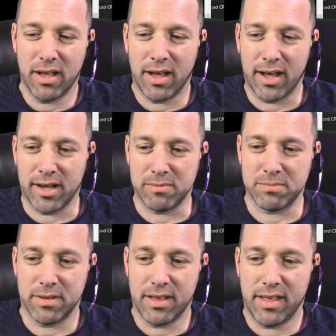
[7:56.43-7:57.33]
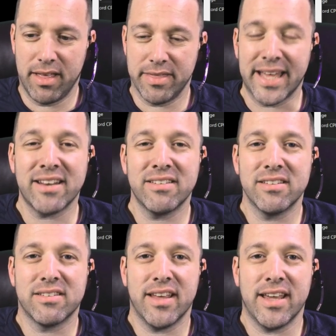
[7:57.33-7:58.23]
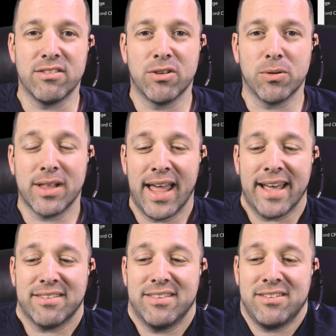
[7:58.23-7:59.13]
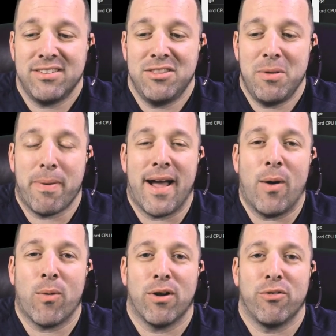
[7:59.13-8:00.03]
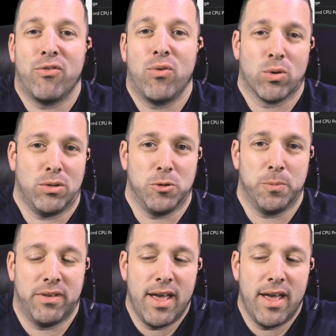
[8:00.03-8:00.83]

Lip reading: That is insane. So class, this is the power of for loops.